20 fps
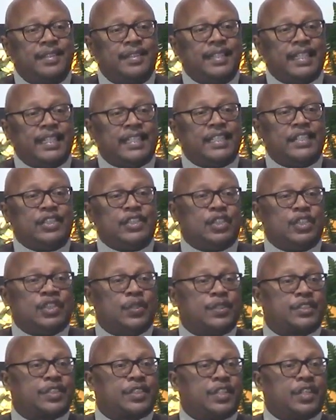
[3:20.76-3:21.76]
At least you know
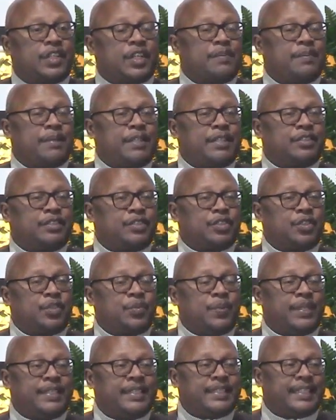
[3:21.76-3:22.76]
it's going to come out to the
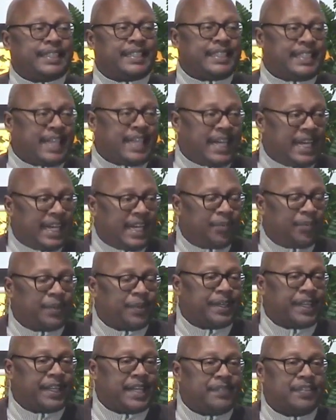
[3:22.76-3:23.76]
way that God
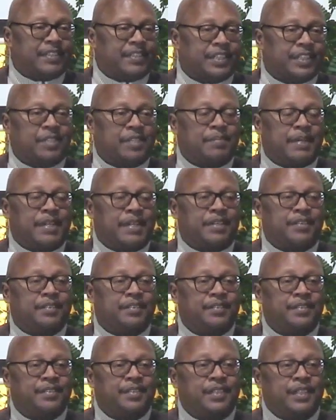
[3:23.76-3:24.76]
would have it to come out.
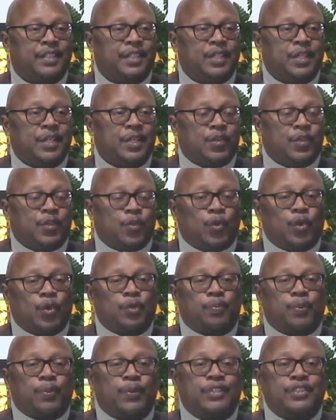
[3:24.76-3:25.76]
The
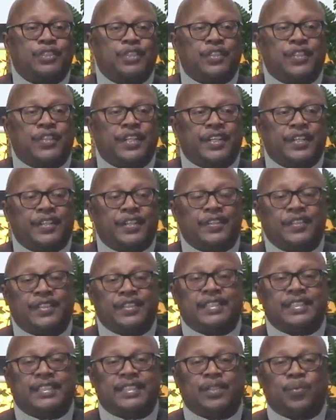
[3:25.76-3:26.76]
word prisoner
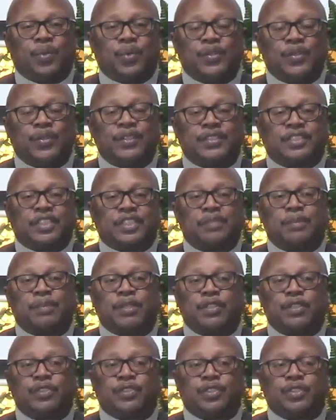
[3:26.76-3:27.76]
there, the word is
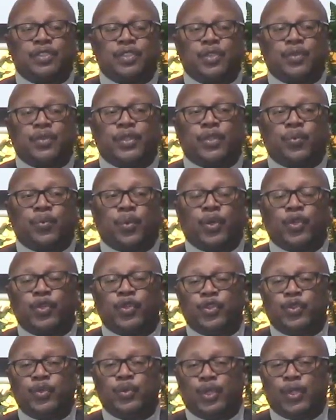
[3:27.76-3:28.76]
similar to the Greek
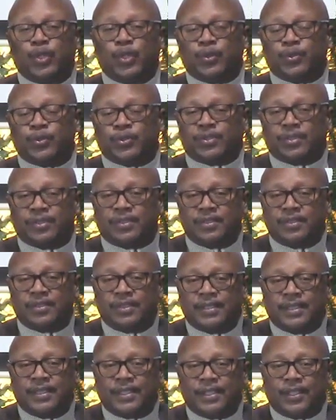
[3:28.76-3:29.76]
word doulos.
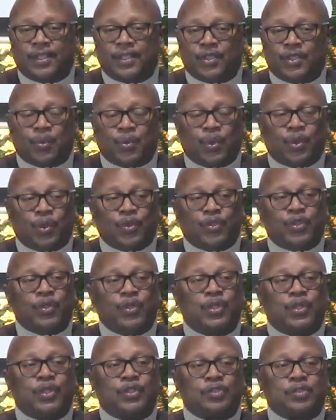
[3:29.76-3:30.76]
The word
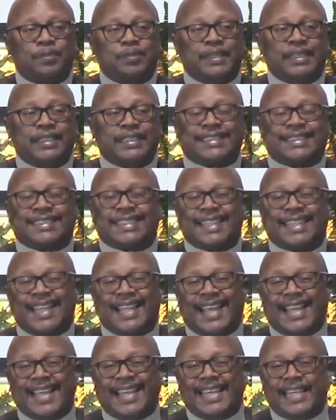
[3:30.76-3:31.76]
doulos means
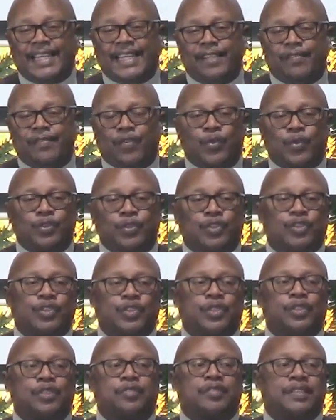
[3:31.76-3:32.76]
slave or
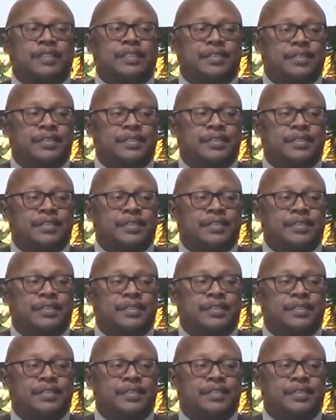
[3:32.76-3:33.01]
servant.